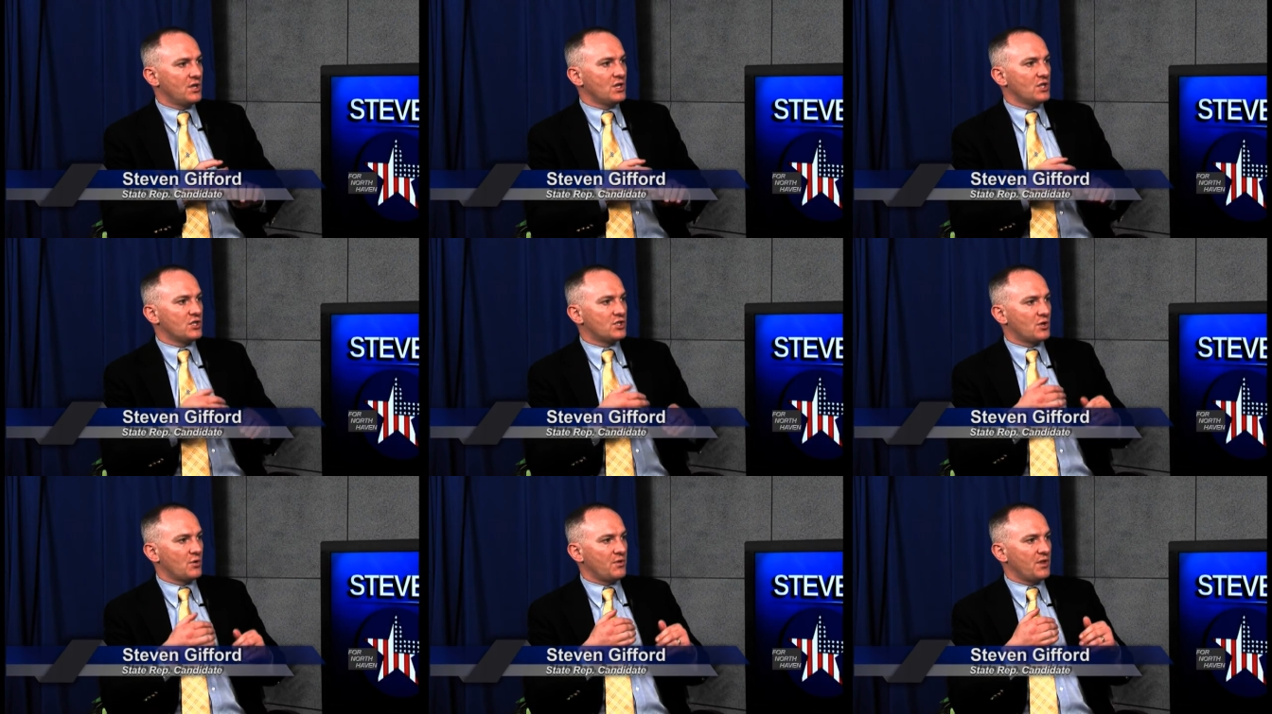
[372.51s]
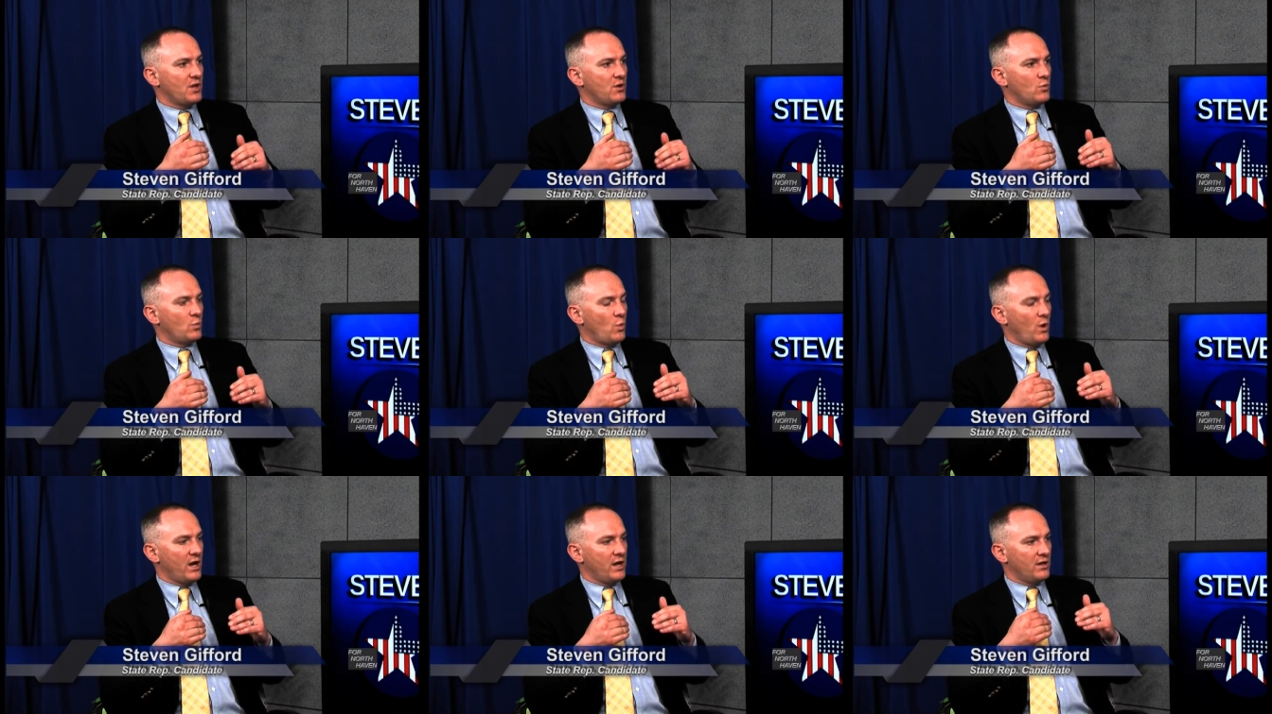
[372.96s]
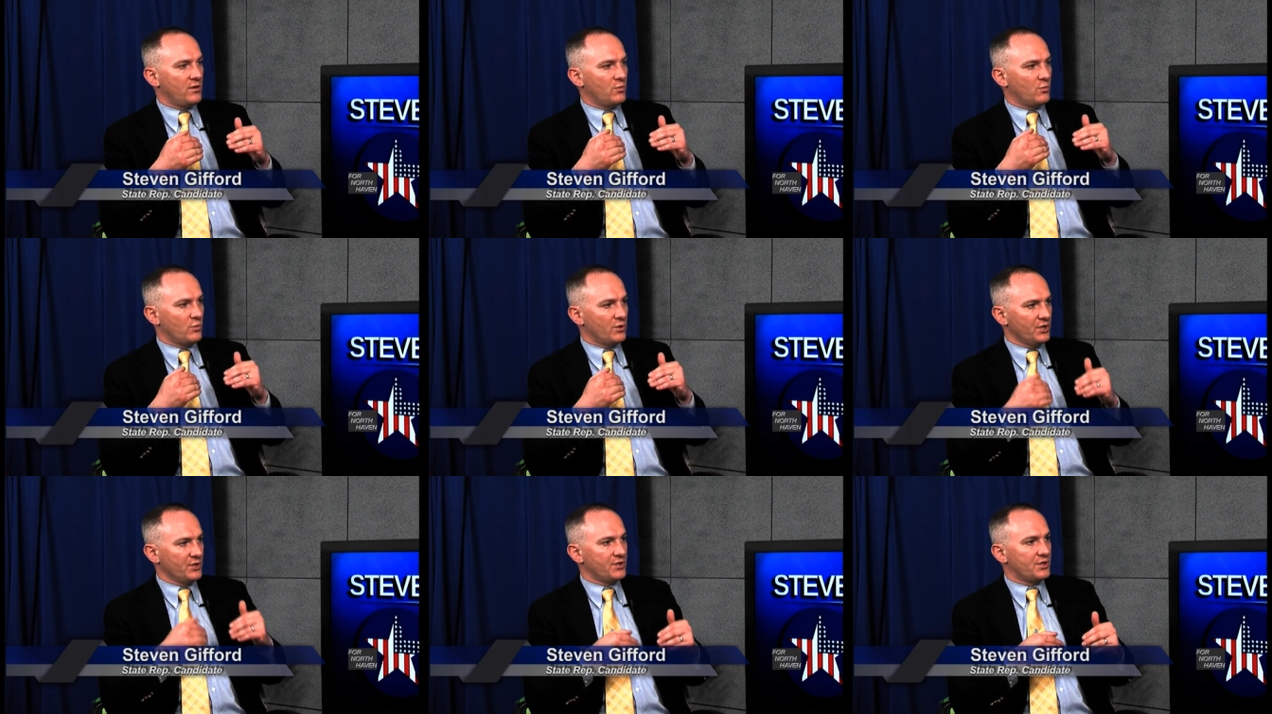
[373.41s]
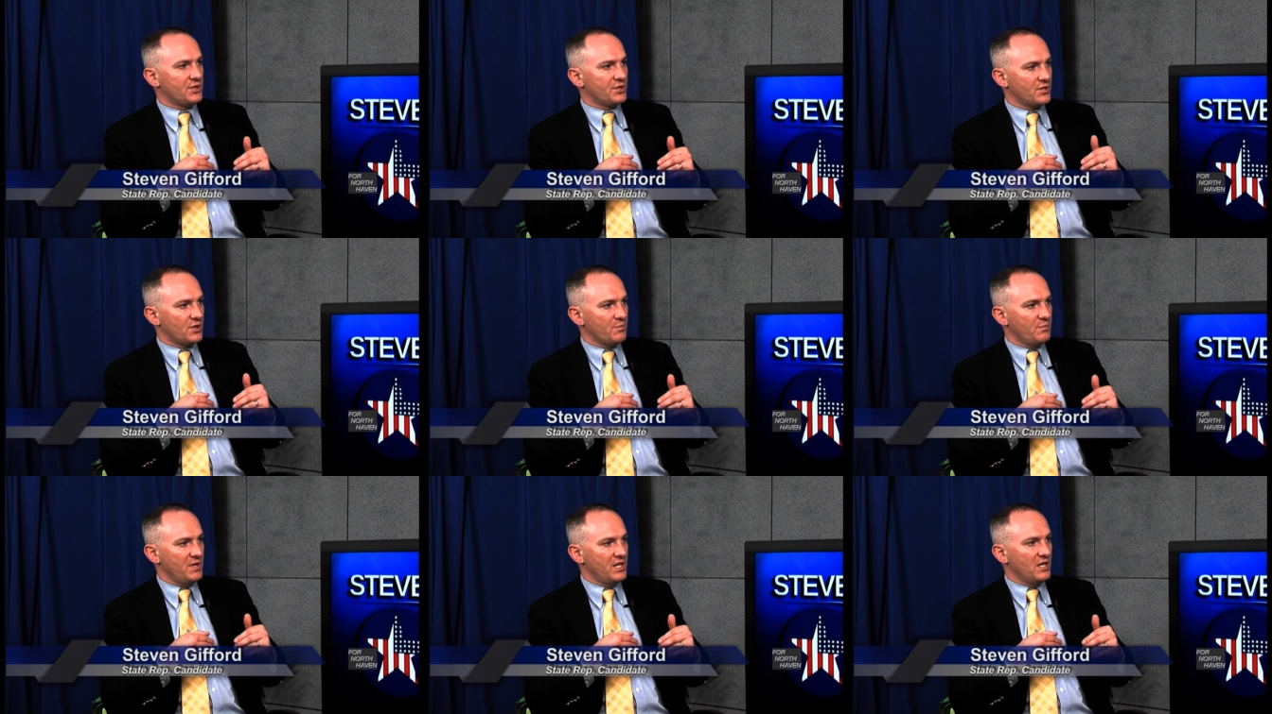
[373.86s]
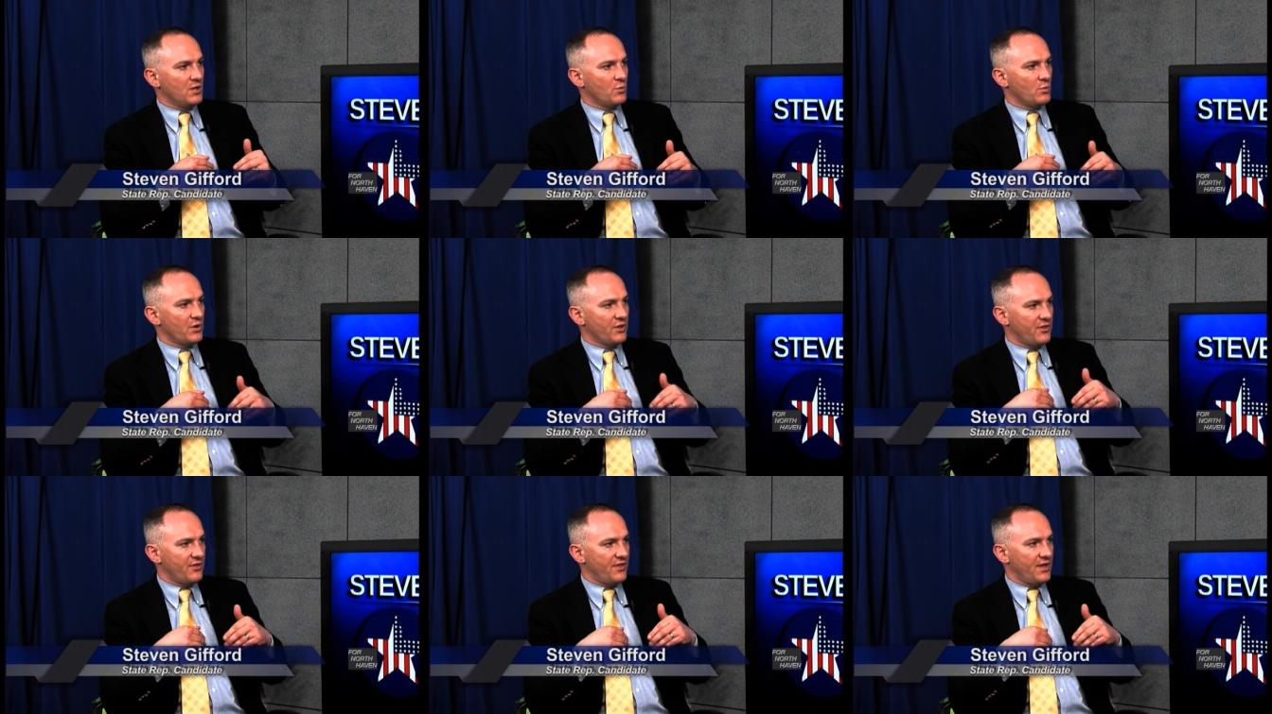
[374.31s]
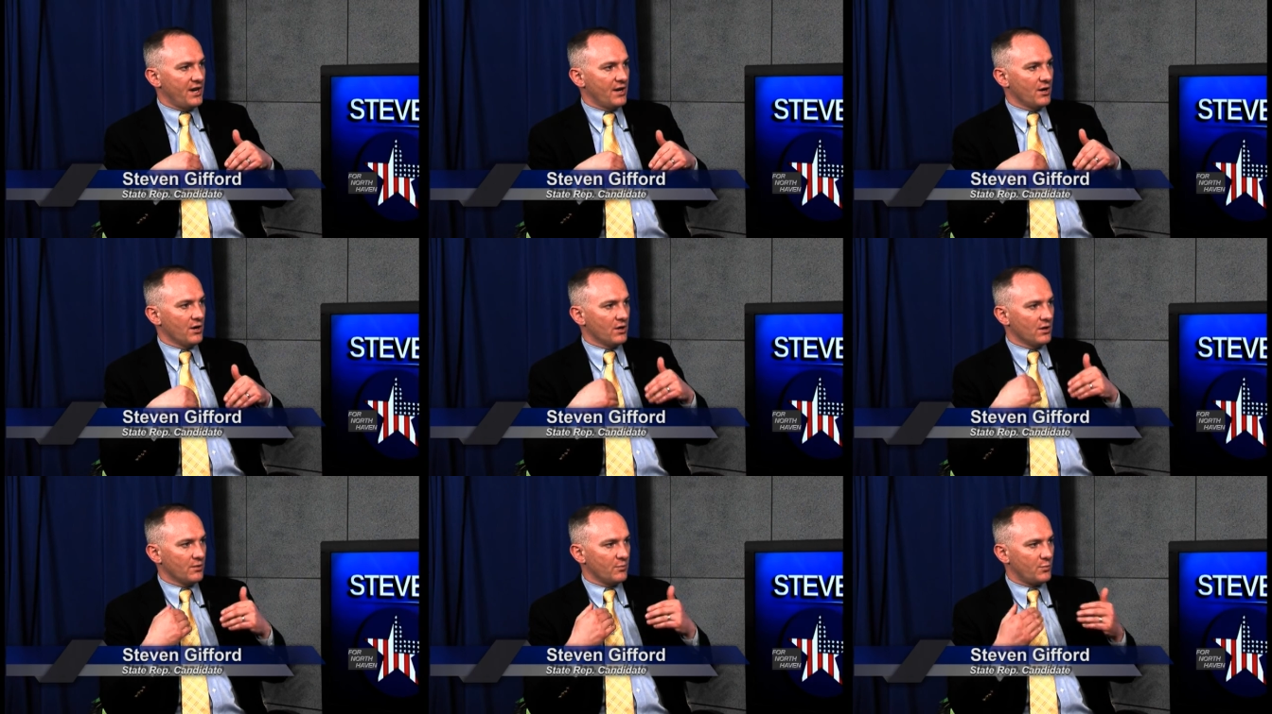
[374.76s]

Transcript: so that when realtors are meeting with their